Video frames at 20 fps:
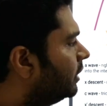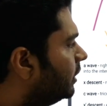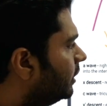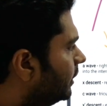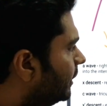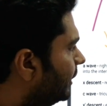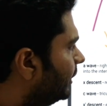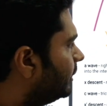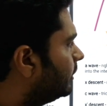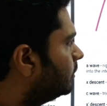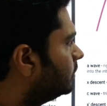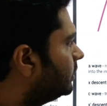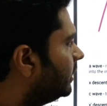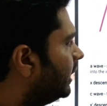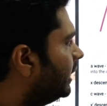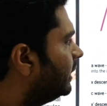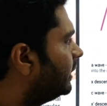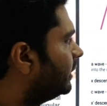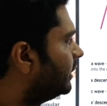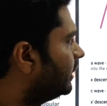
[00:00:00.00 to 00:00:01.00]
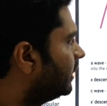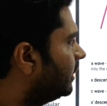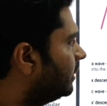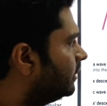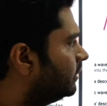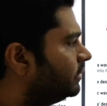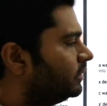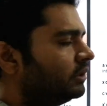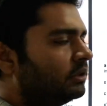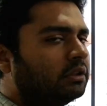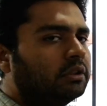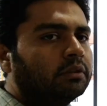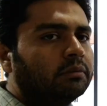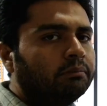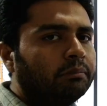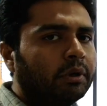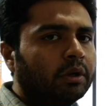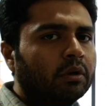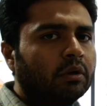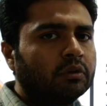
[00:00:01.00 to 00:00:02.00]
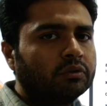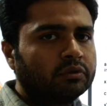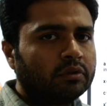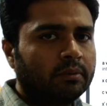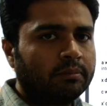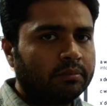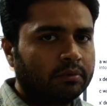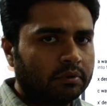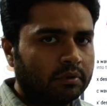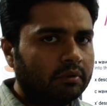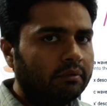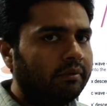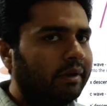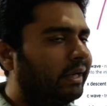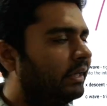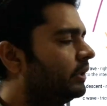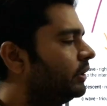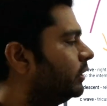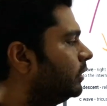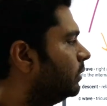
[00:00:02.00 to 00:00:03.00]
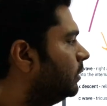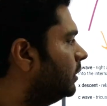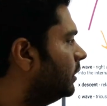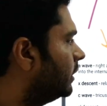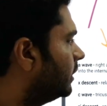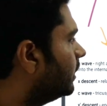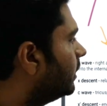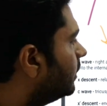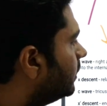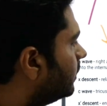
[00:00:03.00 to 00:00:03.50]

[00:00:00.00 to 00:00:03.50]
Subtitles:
into the atria because of the ventricular